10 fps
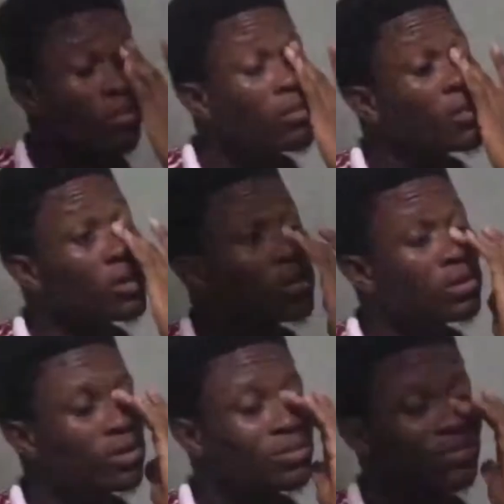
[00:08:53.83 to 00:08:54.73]
Now
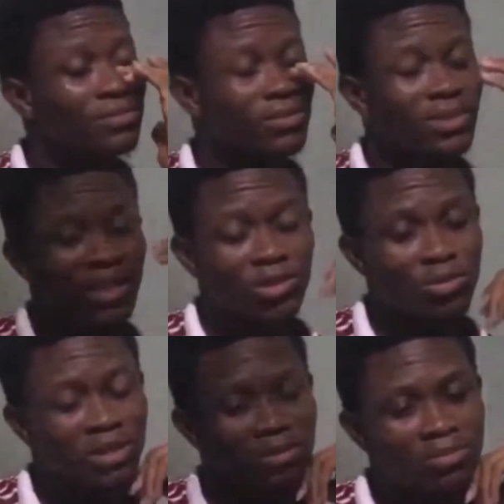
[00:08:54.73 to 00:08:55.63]
there should be
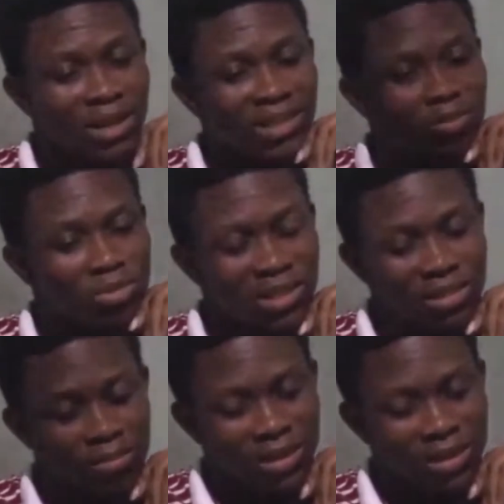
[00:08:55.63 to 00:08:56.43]
plans put in place